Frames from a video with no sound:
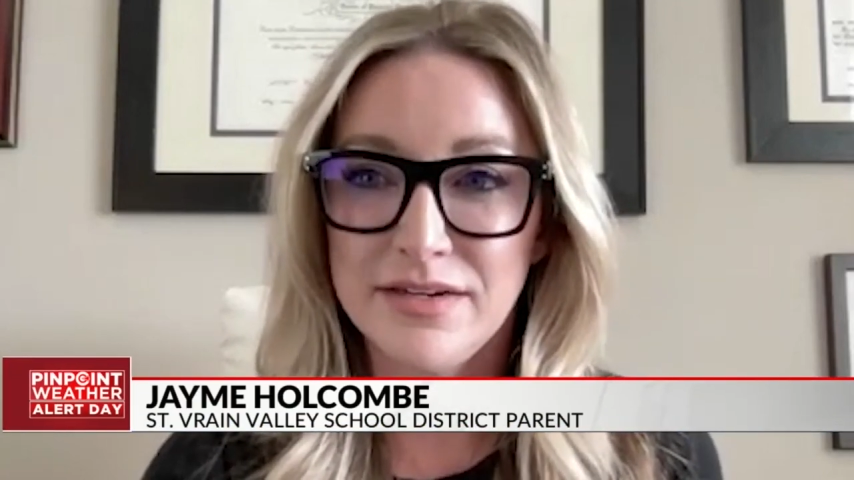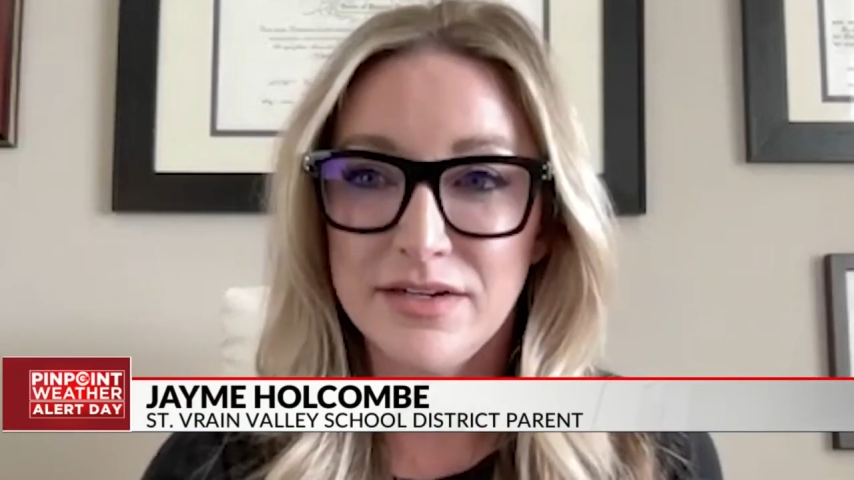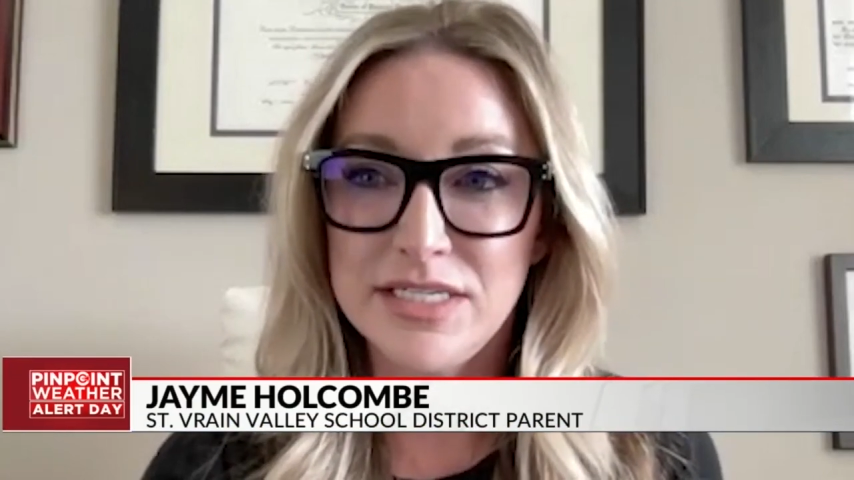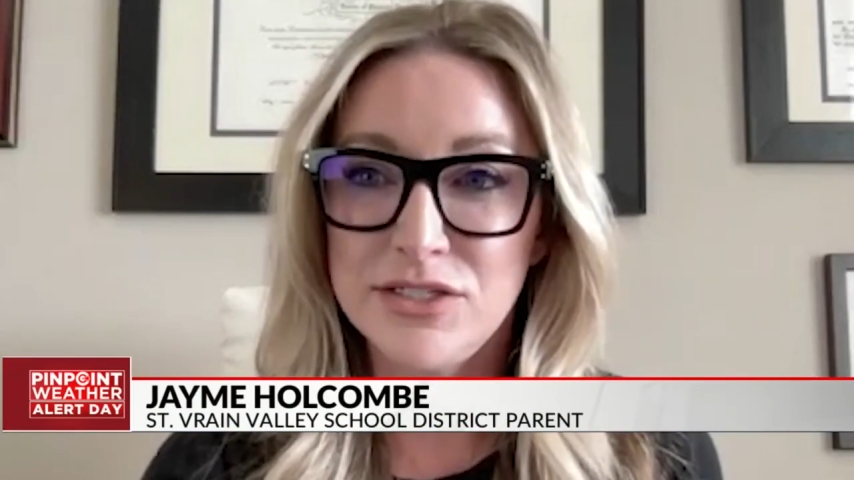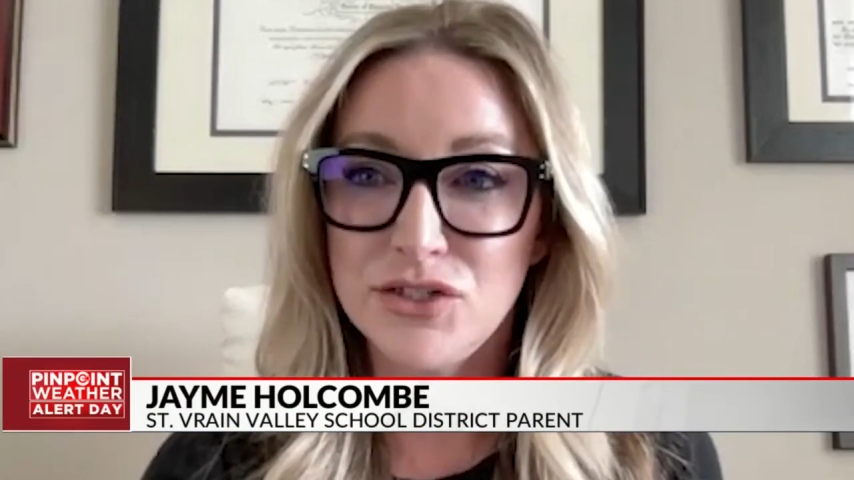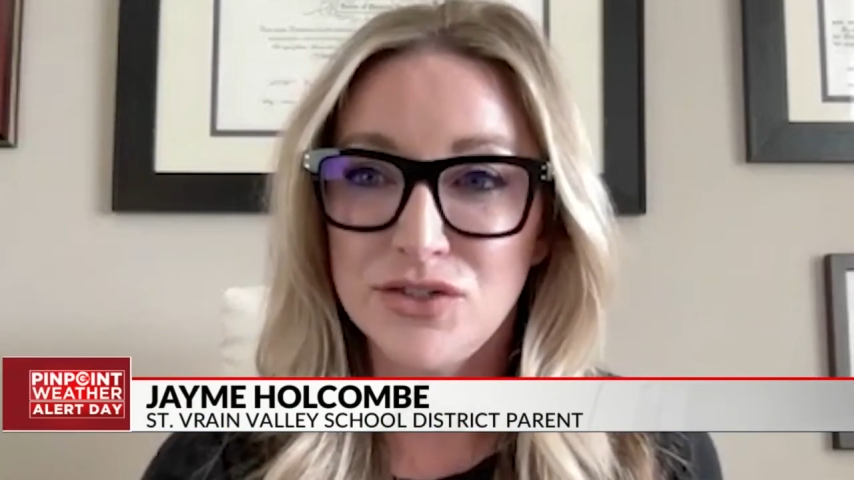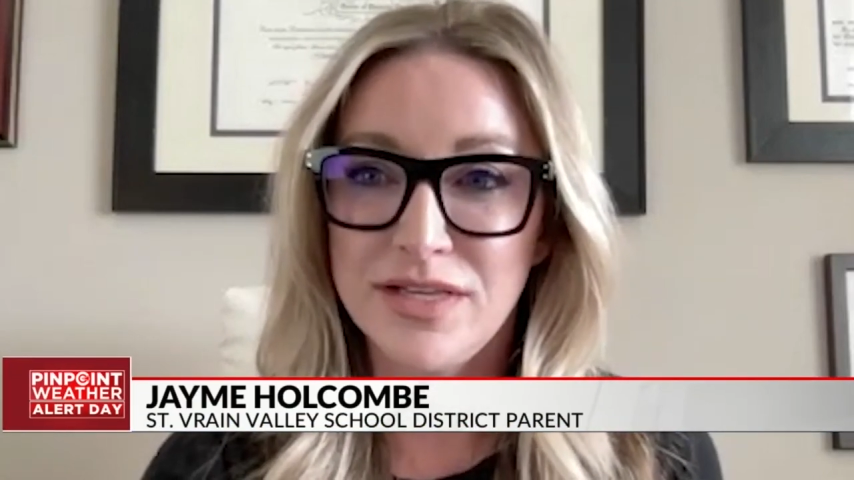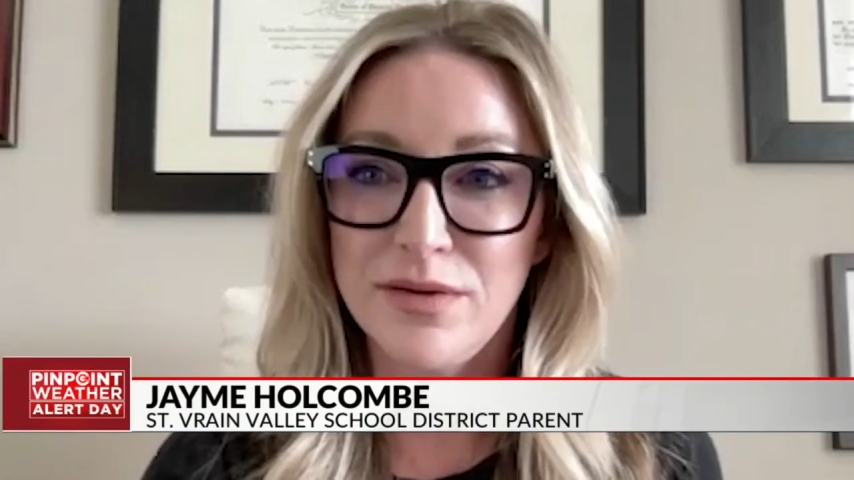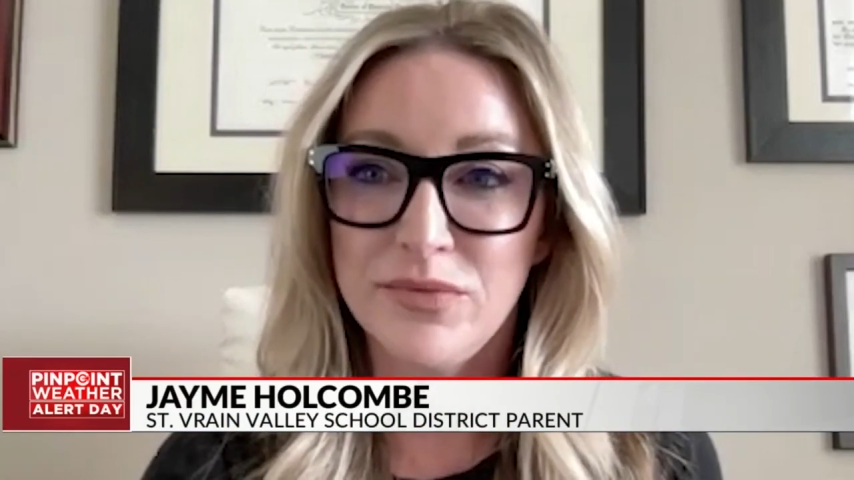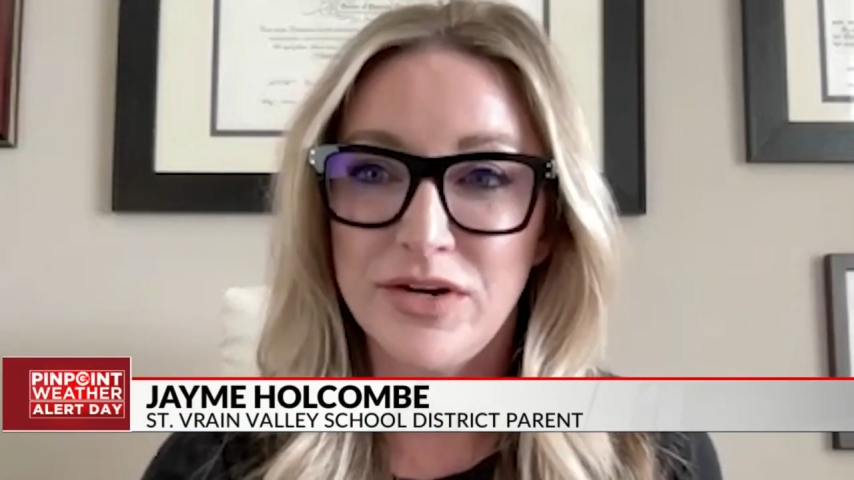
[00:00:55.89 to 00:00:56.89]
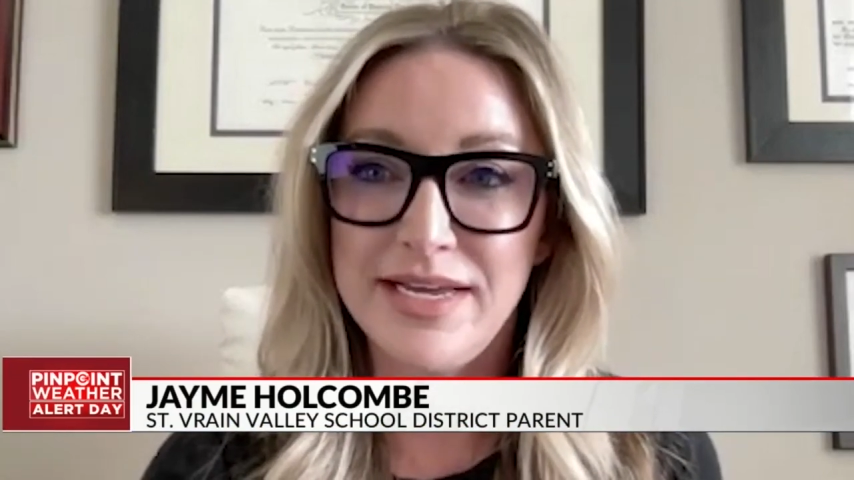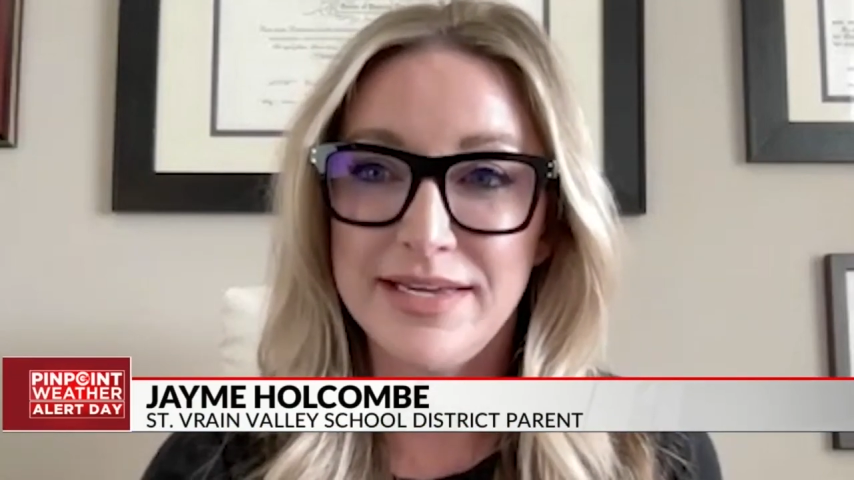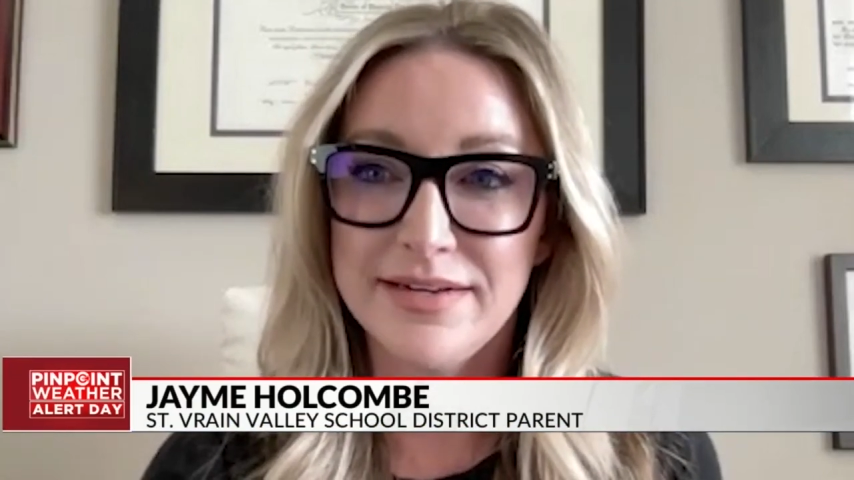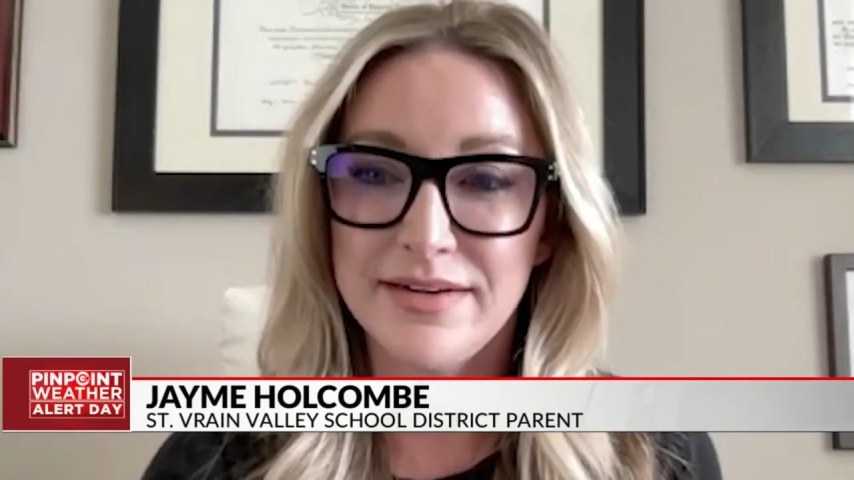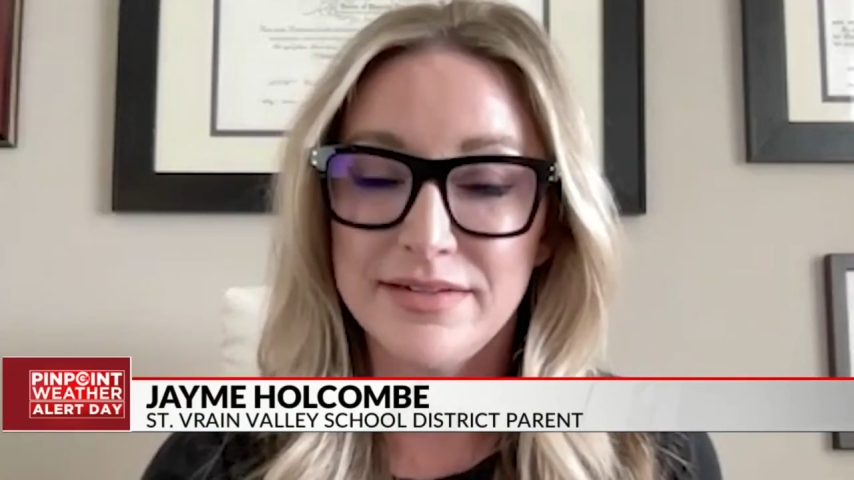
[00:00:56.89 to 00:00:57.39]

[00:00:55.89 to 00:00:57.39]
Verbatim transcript: and our teachers get a break.